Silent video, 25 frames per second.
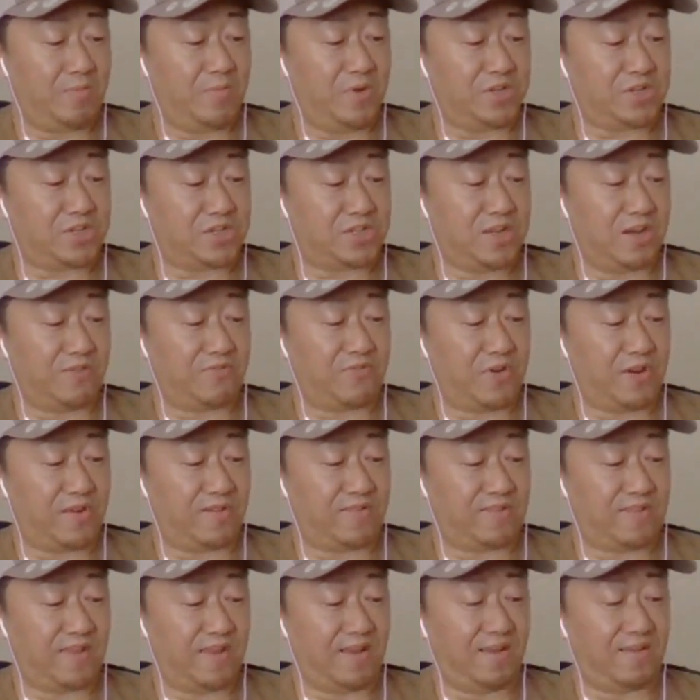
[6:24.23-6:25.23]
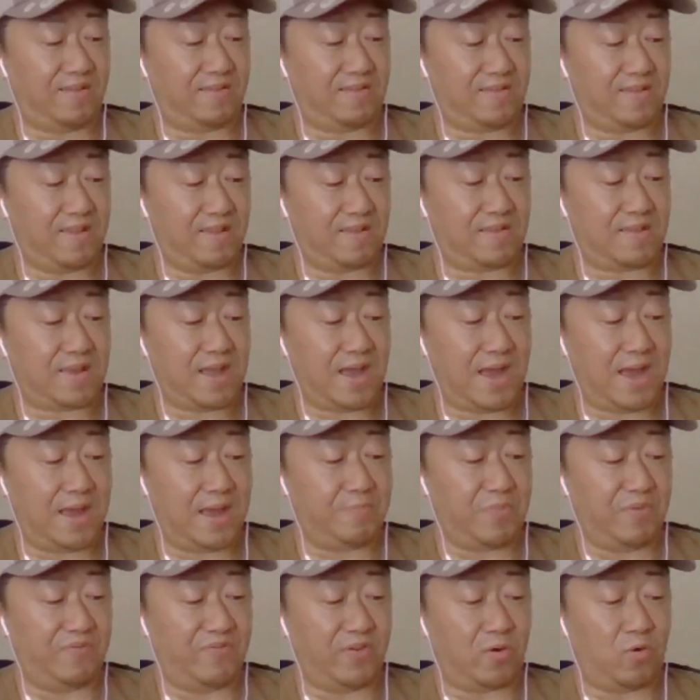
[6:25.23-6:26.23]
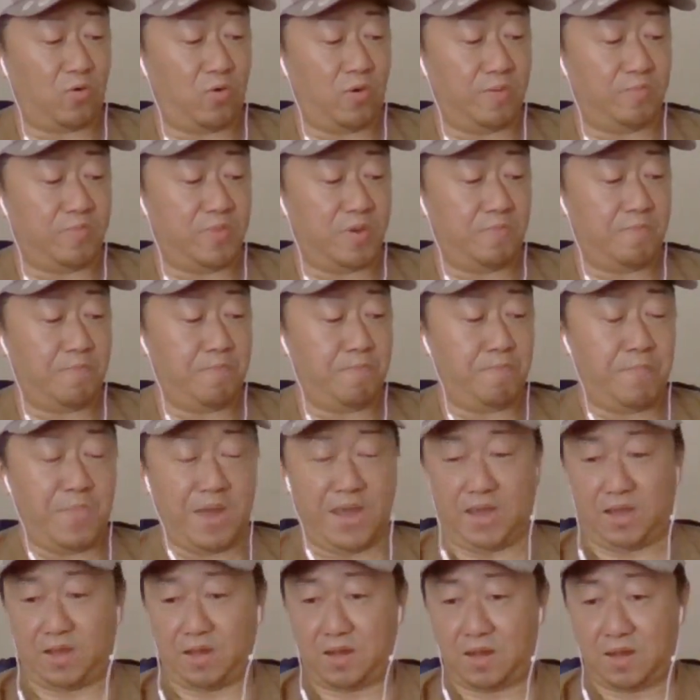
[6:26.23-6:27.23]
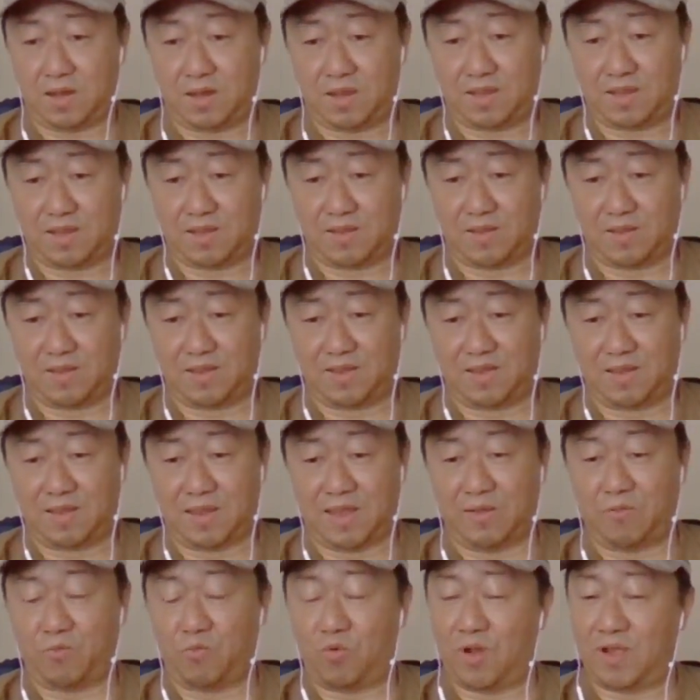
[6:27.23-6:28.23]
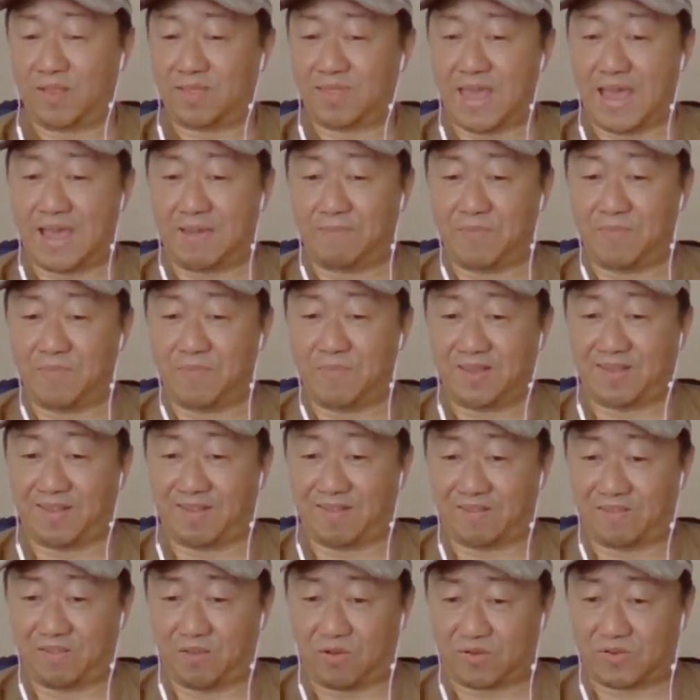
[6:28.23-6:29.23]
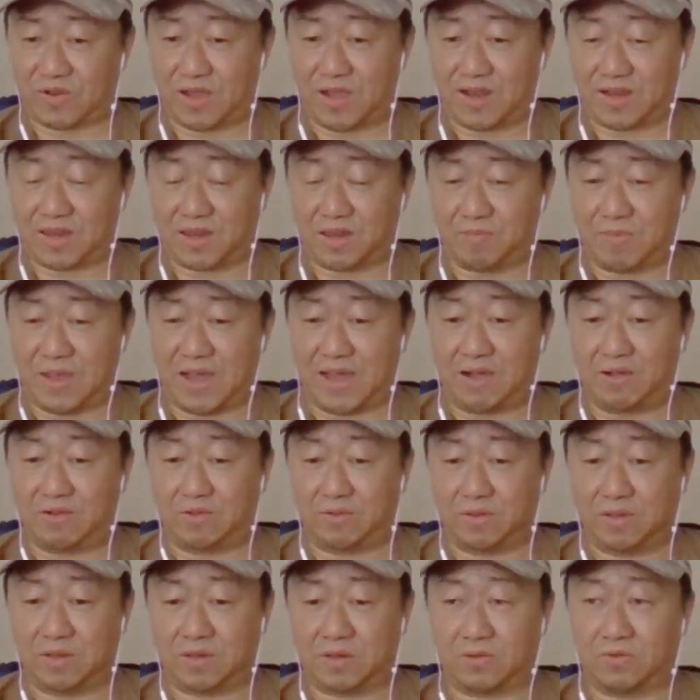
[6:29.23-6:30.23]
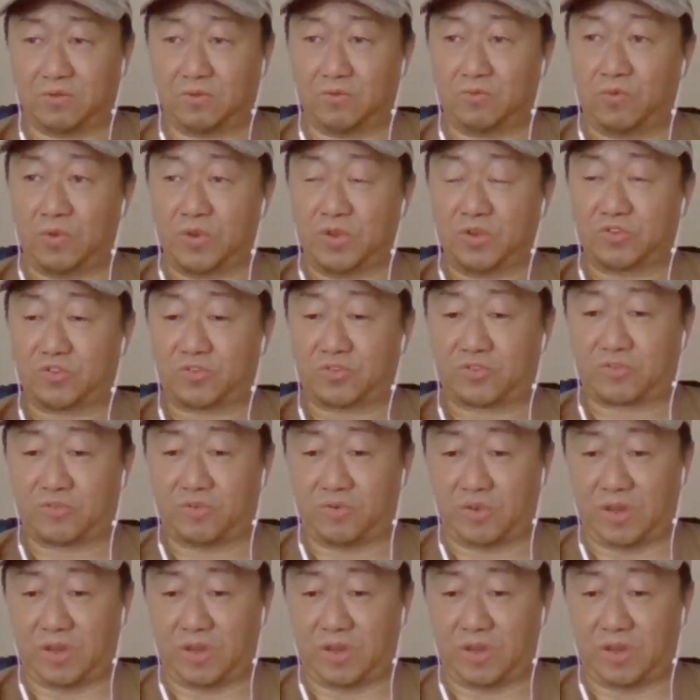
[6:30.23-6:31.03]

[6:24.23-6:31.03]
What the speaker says: much difference does the type of equipment make? And what that means is you're talking about, you know, when you're